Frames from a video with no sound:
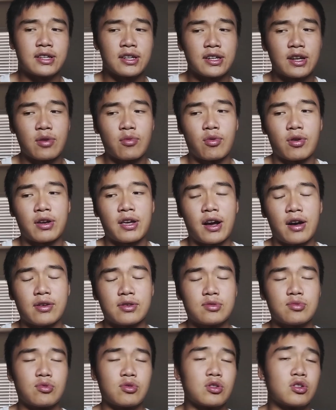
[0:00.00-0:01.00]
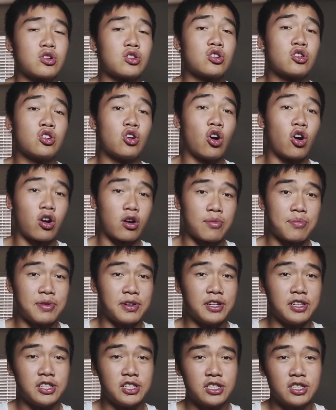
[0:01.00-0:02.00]
and Sunday workouts were
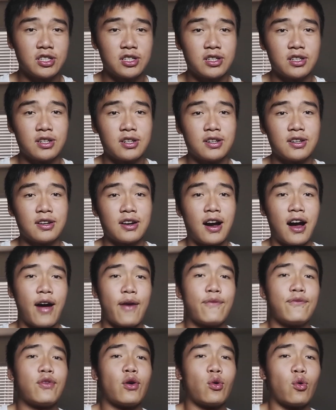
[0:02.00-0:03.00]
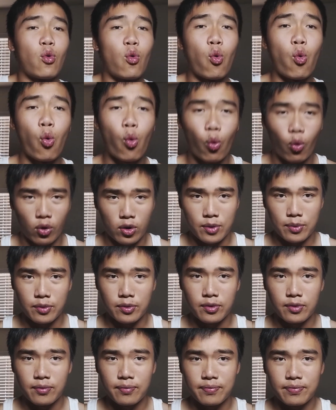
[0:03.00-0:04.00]
garbage. I felt
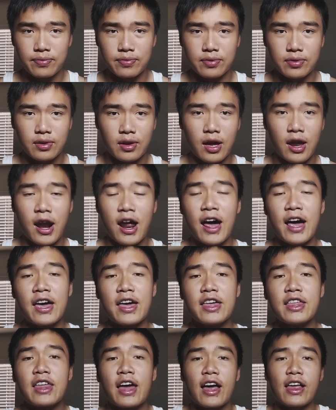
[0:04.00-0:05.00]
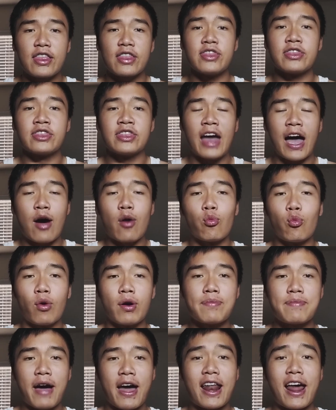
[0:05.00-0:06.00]
horrible. And that
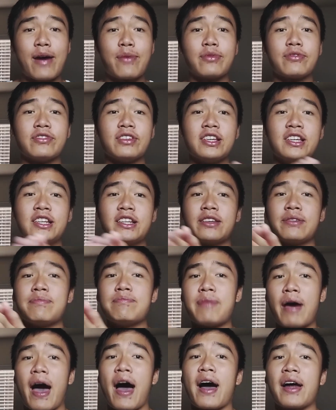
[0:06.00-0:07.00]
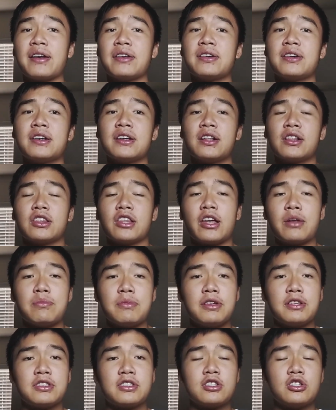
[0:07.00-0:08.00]
one bad habit of eating bad led
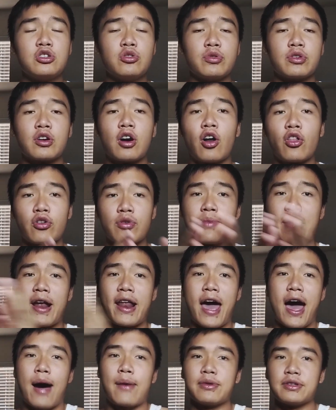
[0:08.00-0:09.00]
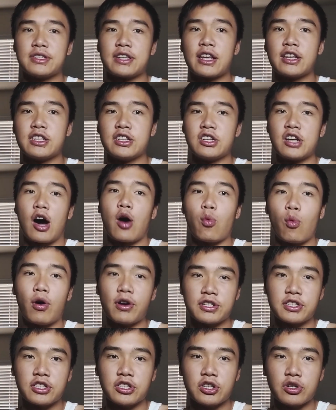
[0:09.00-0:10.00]
me to doing other bad habits that I did not
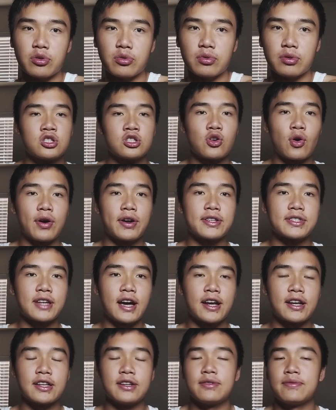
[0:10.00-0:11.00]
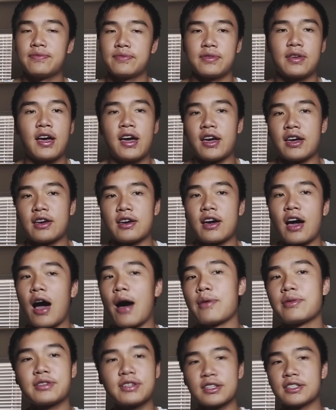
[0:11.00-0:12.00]
want to do. So I decided, hey,
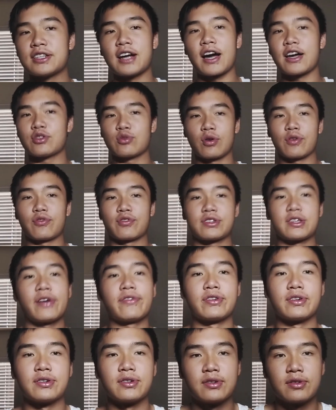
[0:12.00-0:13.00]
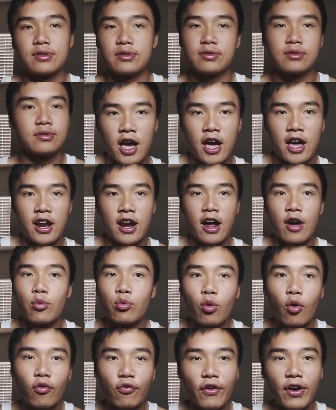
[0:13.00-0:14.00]
I'm just gonna diet 24/7. And I
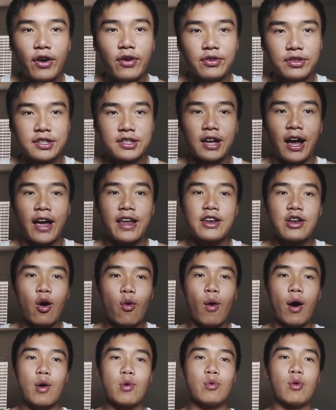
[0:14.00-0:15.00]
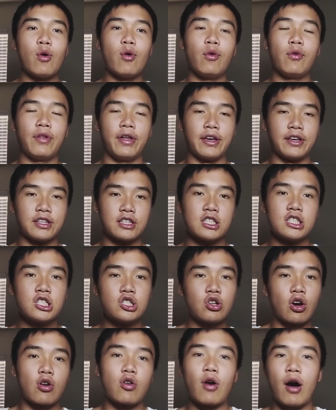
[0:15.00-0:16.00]
will fail. I know I will like
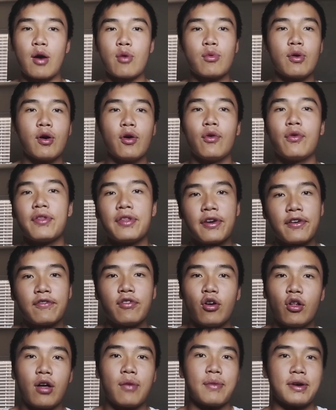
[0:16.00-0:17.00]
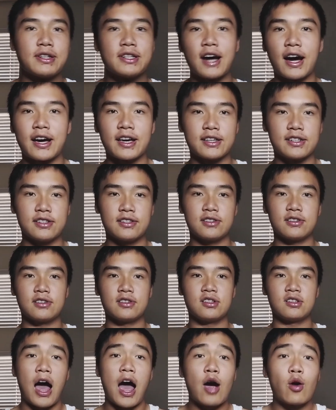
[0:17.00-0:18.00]
struggle. I will fall off my diet.
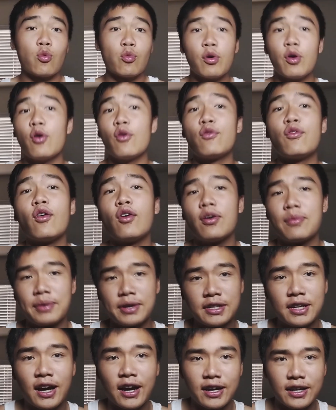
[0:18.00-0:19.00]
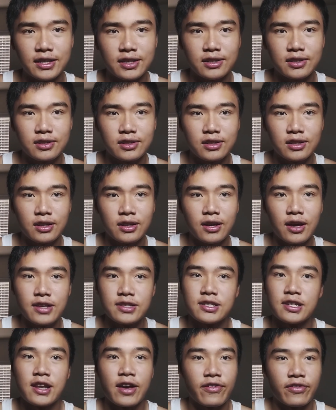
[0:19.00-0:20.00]
I will fall off my diet.
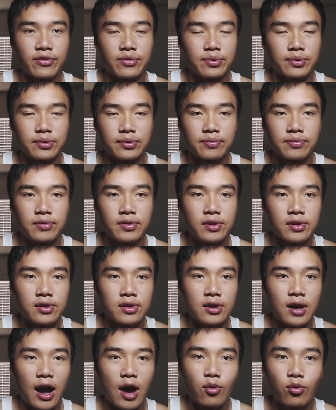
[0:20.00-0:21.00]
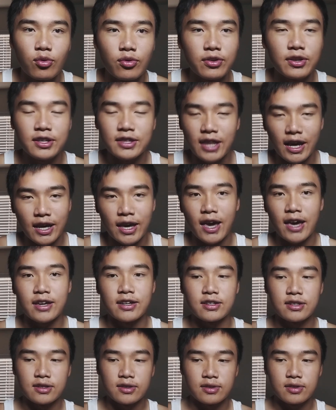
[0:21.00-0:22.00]
It's inevitable. I will eat that
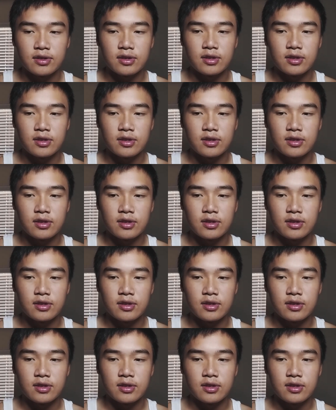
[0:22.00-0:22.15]
cake.